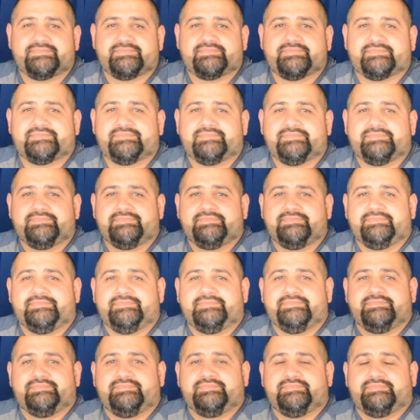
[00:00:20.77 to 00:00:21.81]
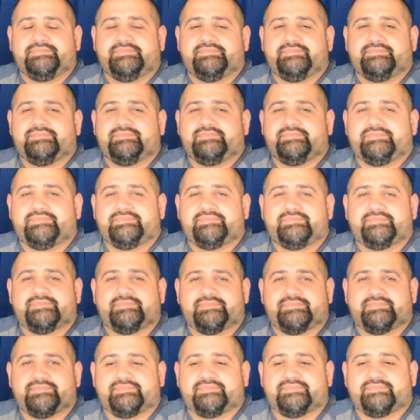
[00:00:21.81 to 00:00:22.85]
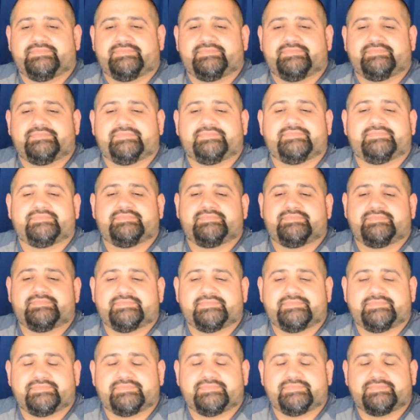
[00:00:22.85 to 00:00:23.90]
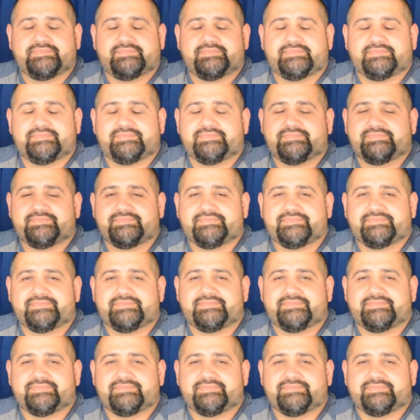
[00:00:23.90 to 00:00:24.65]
(not speaking)